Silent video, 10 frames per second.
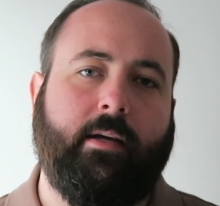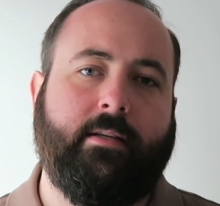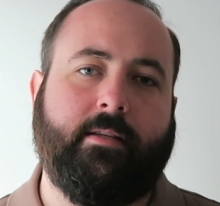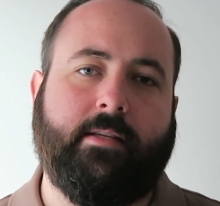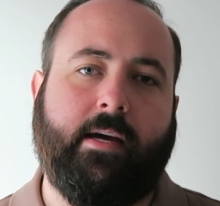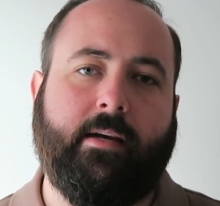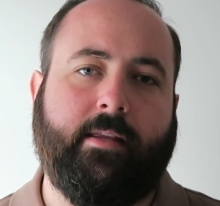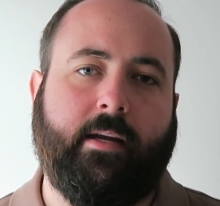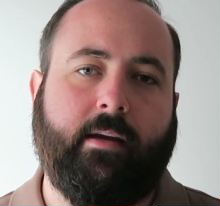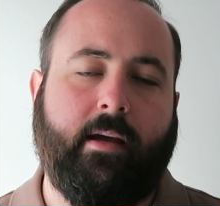insight
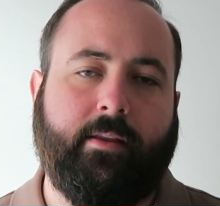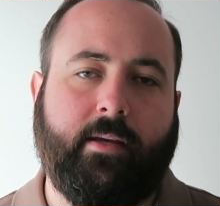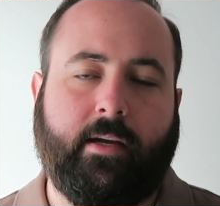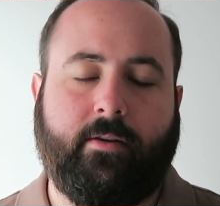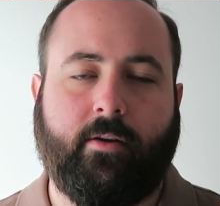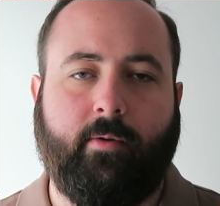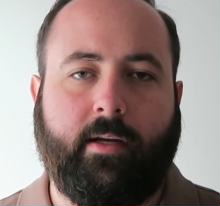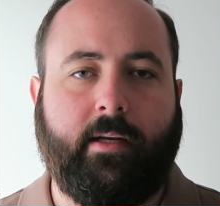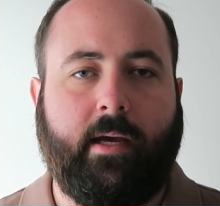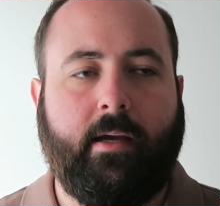that I think I took
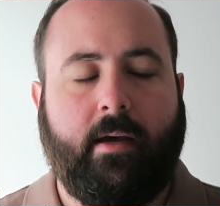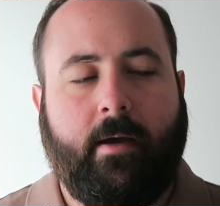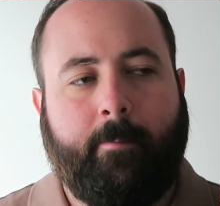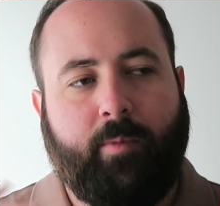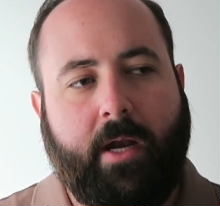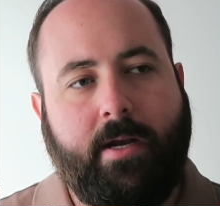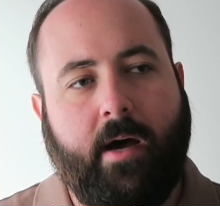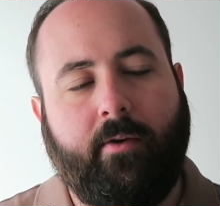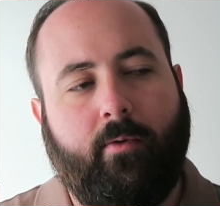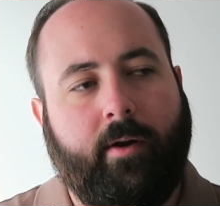away today.
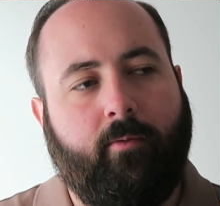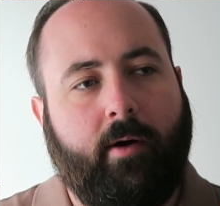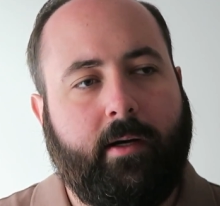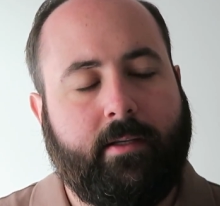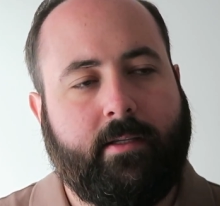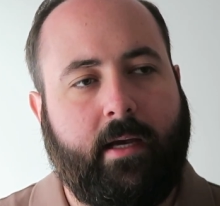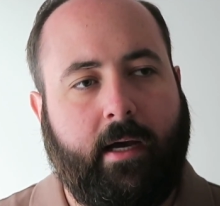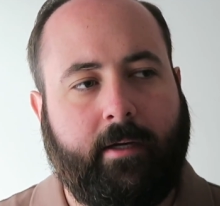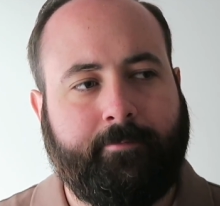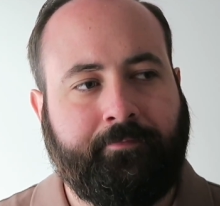Another one was
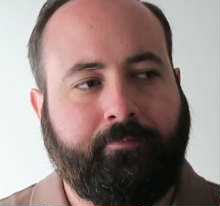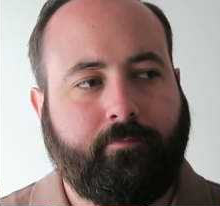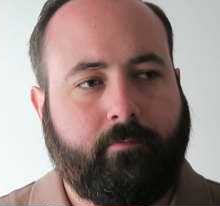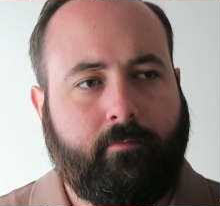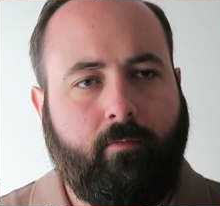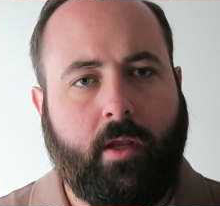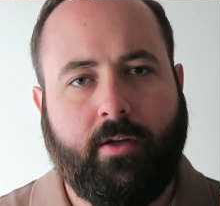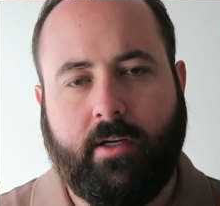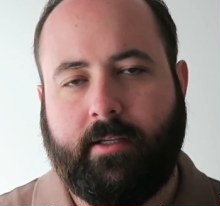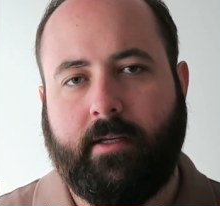
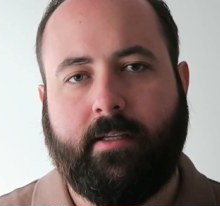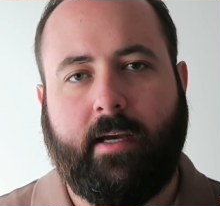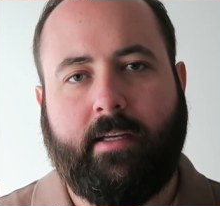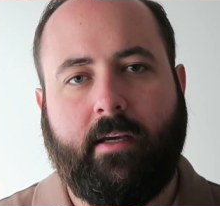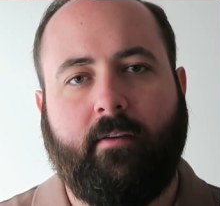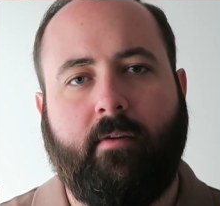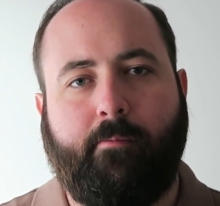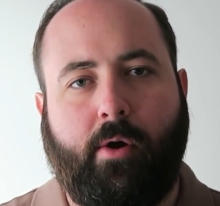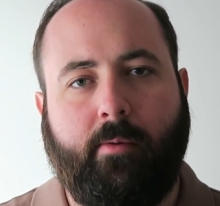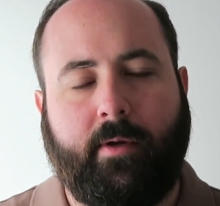just this idea of
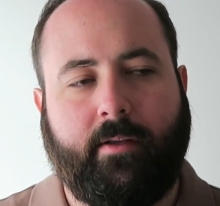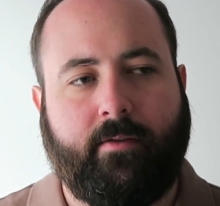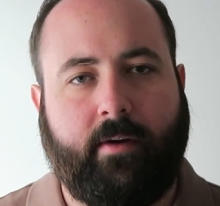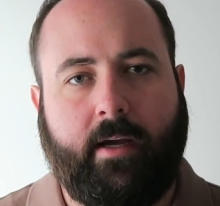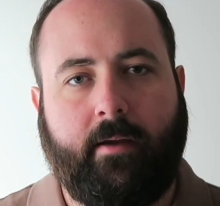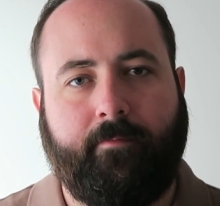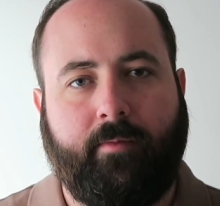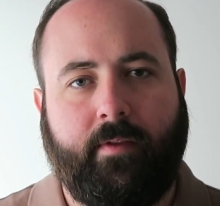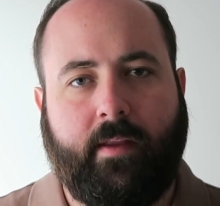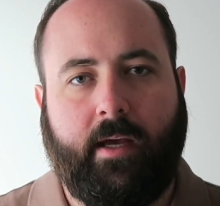impermanence, right?
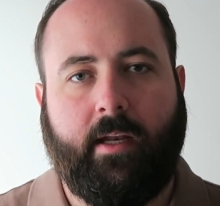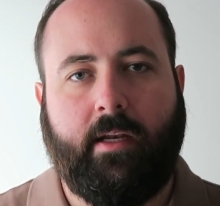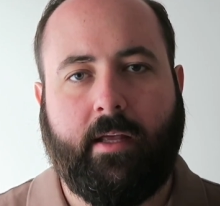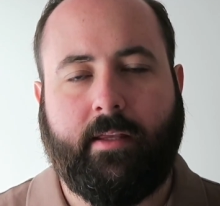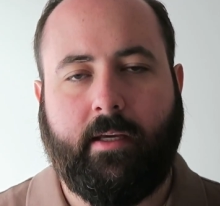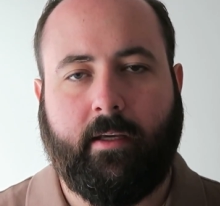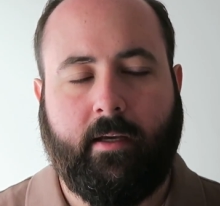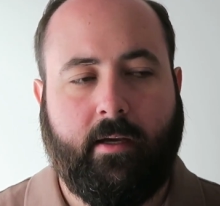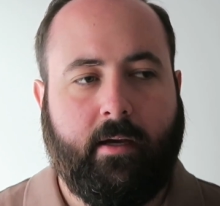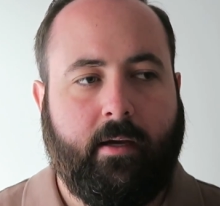That
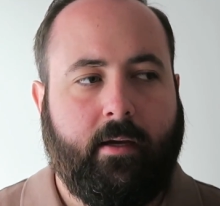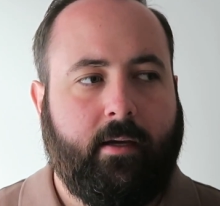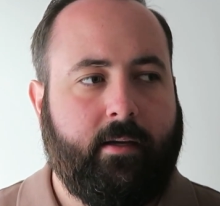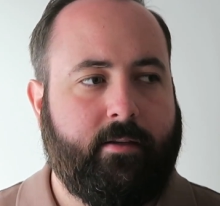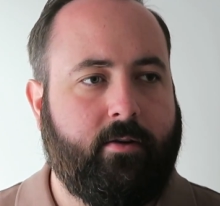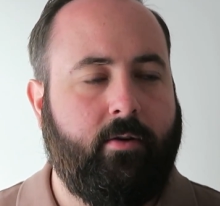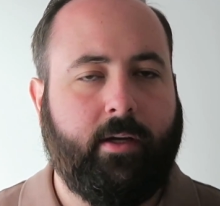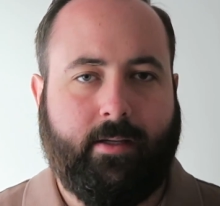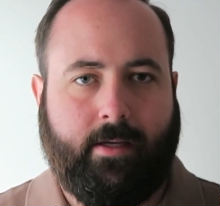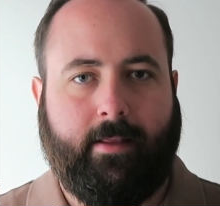nothing is
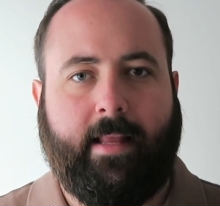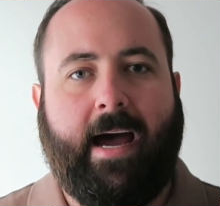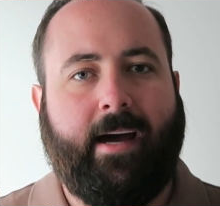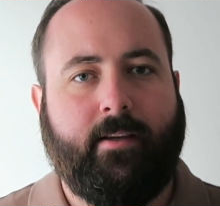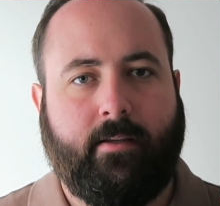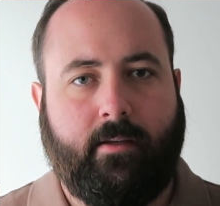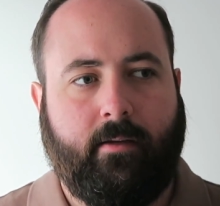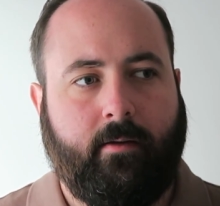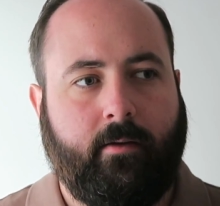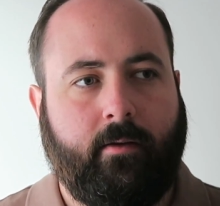going to last.